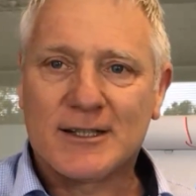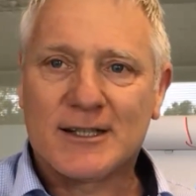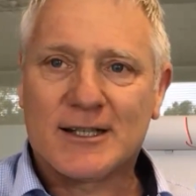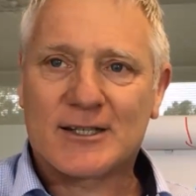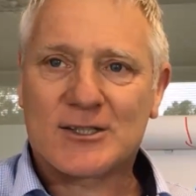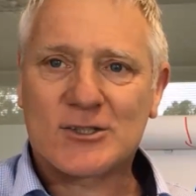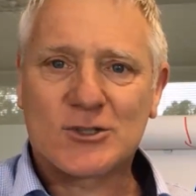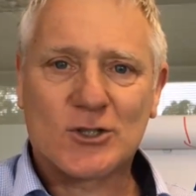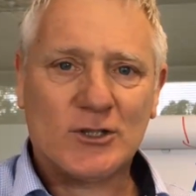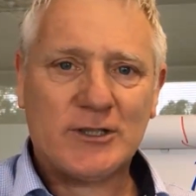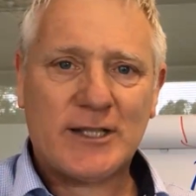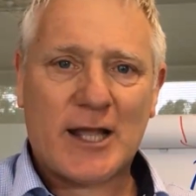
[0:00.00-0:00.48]

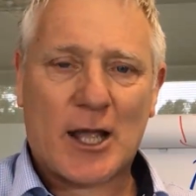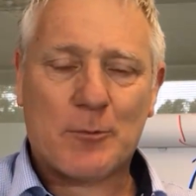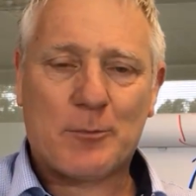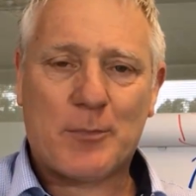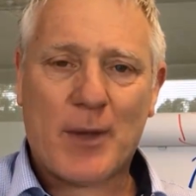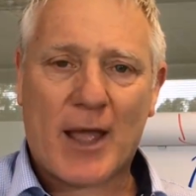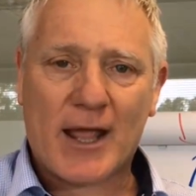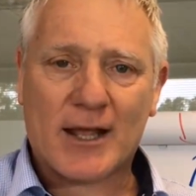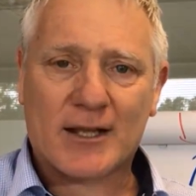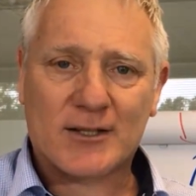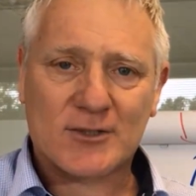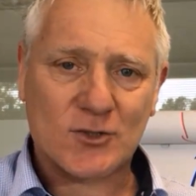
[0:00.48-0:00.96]
It's not in our
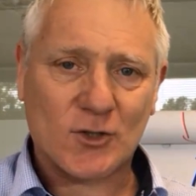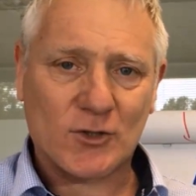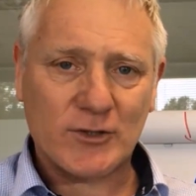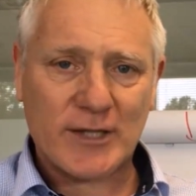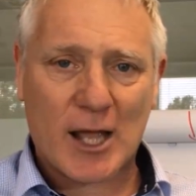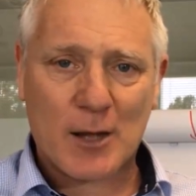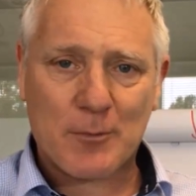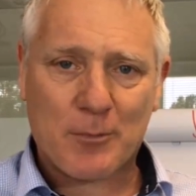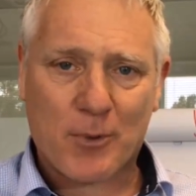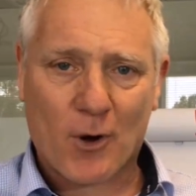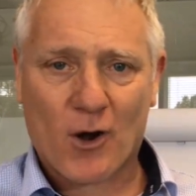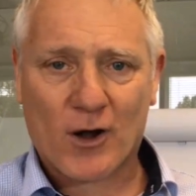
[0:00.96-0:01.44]
bank. It's not
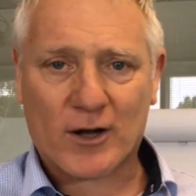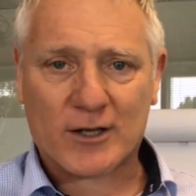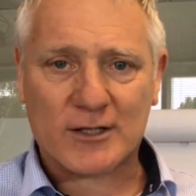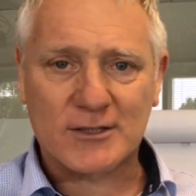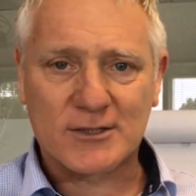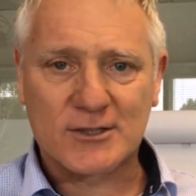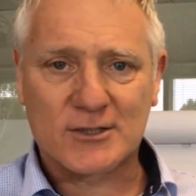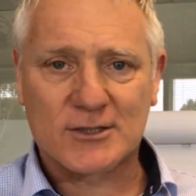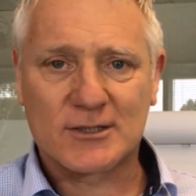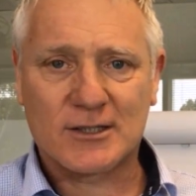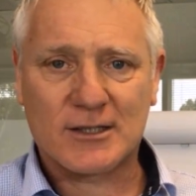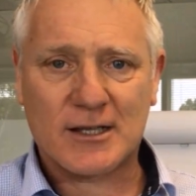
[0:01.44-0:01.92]
in our
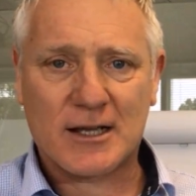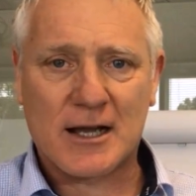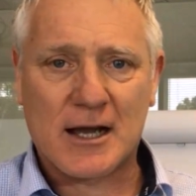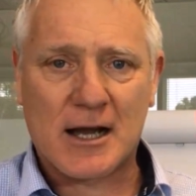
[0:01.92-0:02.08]
pockets.